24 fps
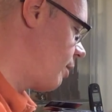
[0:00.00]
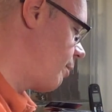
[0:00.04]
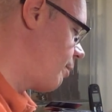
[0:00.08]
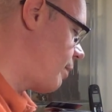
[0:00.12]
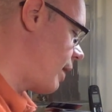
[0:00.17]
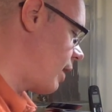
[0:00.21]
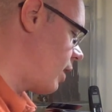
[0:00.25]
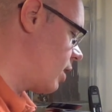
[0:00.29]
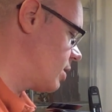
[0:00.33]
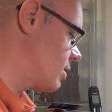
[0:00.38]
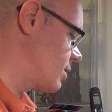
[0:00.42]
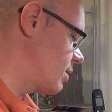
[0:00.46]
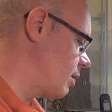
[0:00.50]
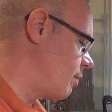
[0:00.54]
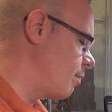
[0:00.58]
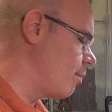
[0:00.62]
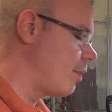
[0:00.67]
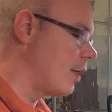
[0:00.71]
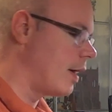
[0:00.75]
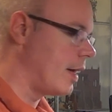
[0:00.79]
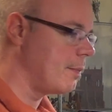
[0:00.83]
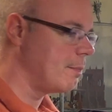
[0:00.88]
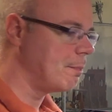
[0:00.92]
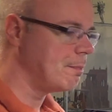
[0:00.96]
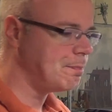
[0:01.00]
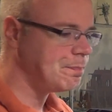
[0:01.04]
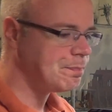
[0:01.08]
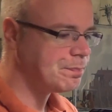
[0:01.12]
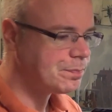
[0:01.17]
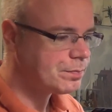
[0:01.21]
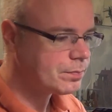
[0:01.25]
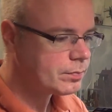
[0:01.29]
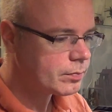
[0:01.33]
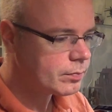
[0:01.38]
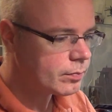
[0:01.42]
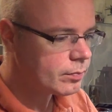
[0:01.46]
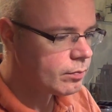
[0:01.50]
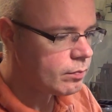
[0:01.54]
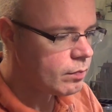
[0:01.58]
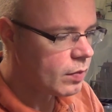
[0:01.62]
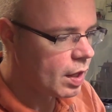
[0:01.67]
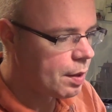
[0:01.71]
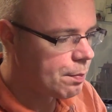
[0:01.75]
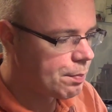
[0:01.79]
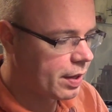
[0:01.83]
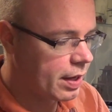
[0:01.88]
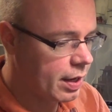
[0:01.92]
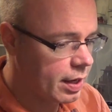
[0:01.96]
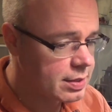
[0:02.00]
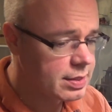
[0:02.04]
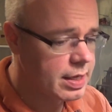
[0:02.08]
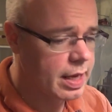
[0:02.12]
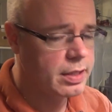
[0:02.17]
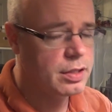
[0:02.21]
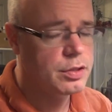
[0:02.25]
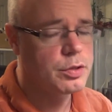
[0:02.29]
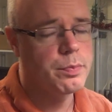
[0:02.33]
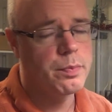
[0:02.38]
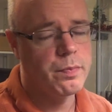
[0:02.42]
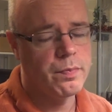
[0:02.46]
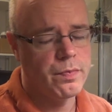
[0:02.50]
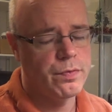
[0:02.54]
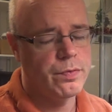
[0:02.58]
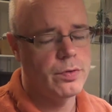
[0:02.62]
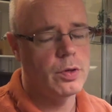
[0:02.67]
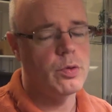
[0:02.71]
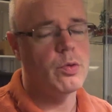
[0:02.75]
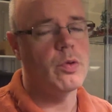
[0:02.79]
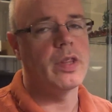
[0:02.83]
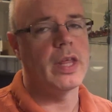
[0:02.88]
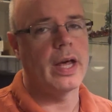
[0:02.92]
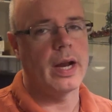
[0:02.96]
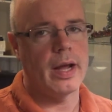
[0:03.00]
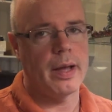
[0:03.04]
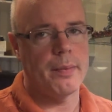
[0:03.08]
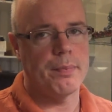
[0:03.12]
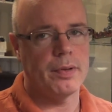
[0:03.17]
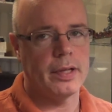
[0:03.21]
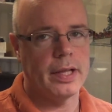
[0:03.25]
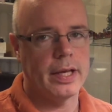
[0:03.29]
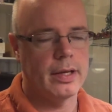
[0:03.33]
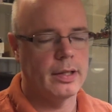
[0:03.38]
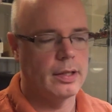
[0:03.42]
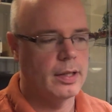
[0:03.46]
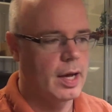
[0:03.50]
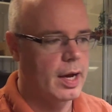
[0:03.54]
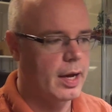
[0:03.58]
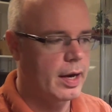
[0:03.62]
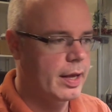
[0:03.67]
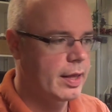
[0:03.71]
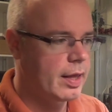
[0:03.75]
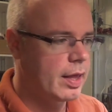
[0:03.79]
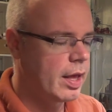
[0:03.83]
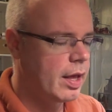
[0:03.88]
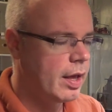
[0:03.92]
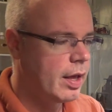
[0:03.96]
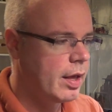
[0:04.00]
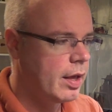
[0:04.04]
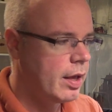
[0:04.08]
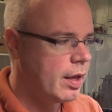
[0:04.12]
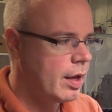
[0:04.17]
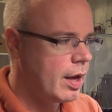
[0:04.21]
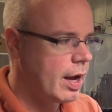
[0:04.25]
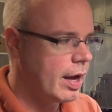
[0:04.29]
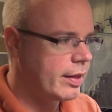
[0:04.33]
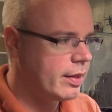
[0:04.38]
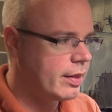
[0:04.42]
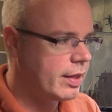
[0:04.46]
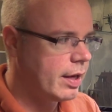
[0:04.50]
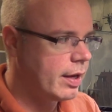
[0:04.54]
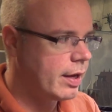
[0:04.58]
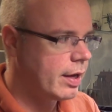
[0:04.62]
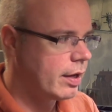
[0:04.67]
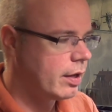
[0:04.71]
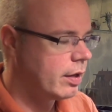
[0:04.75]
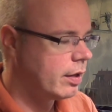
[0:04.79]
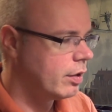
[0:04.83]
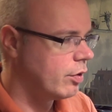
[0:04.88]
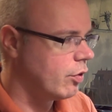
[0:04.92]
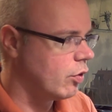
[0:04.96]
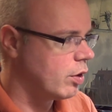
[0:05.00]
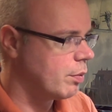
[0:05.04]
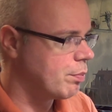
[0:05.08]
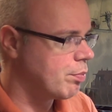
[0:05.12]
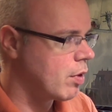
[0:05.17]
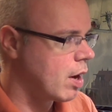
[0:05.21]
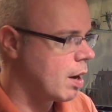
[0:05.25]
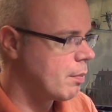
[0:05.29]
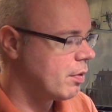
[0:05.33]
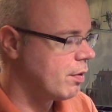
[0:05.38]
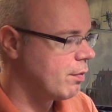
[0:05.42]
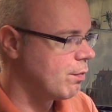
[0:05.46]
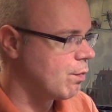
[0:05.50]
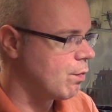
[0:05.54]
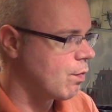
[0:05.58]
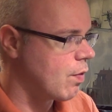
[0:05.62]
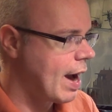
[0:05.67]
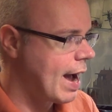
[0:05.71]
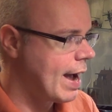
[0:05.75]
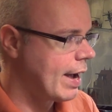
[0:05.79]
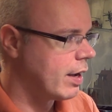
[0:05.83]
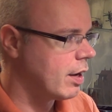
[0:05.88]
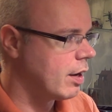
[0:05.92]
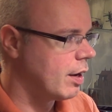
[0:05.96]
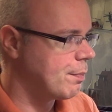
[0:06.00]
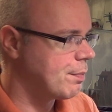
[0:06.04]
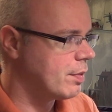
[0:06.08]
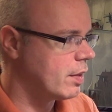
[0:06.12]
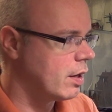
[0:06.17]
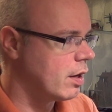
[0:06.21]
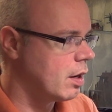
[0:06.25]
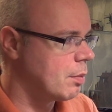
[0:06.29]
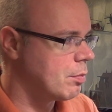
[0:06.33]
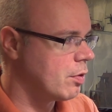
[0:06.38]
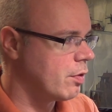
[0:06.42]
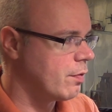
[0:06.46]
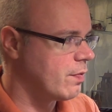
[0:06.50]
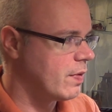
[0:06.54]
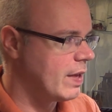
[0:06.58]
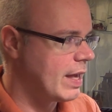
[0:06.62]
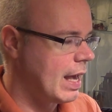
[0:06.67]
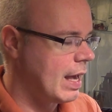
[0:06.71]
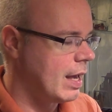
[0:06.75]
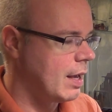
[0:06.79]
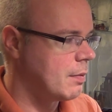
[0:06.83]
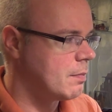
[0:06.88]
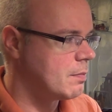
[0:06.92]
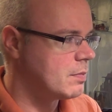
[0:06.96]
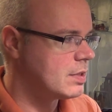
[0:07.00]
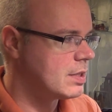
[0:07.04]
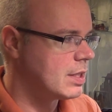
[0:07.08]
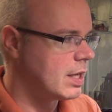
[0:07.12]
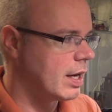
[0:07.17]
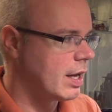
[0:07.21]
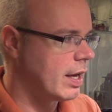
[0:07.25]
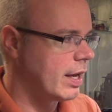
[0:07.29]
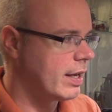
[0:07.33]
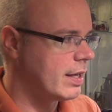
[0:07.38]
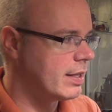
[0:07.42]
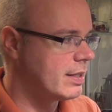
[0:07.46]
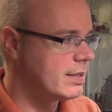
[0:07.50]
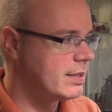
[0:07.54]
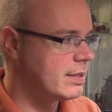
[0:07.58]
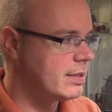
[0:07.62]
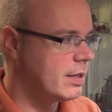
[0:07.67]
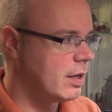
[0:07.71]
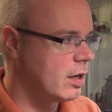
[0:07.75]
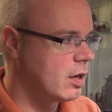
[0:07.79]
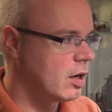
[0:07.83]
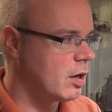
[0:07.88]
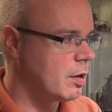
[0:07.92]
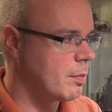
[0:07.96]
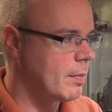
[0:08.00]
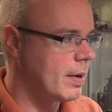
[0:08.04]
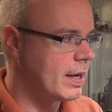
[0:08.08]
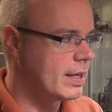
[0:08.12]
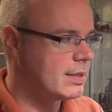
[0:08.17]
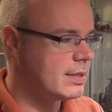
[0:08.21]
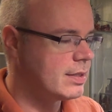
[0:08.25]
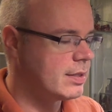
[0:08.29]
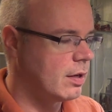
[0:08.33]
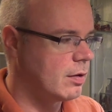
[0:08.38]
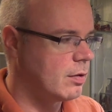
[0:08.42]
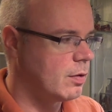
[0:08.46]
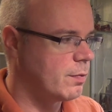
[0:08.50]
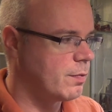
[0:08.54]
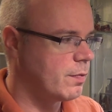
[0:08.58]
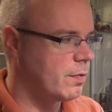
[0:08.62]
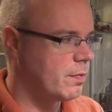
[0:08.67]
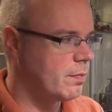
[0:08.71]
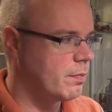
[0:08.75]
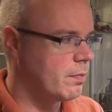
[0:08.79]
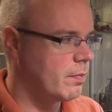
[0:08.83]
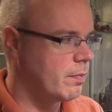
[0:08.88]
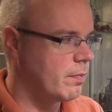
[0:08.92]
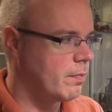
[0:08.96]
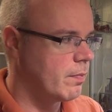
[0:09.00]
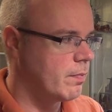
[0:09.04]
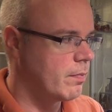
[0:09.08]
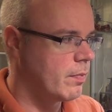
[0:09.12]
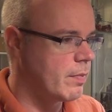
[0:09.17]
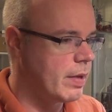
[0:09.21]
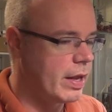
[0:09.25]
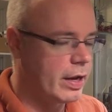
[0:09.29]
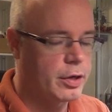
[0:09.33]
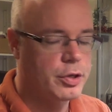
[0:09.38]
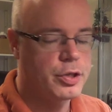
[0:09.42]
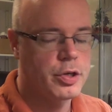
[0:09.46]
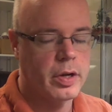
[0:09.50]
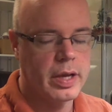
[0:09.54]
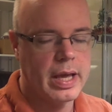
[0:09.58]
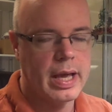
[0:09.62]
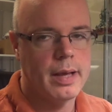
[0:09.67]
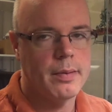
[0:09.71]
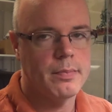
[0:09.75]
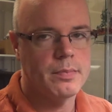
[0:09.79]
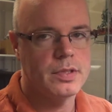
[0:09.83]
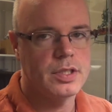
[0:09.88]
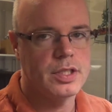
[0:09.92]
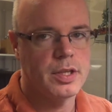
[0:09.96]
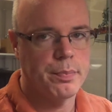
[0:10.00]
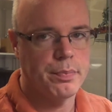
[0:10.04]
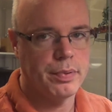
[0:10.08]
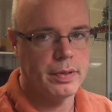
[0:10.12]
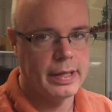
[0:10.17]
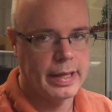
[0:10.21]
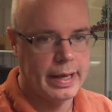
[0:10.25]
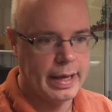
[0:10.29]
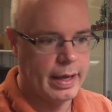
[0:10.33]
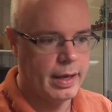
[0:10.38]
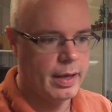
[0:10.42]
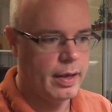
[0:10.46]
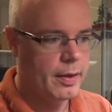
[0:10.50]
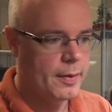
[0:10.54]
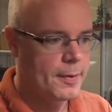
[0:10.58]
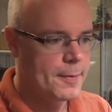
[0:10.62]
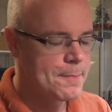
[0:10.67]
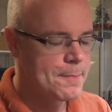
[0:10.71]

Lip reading: comparison. But because I do view that I play a lot, I think you could probably rack up the number of games that I consider to myself miniature games to play,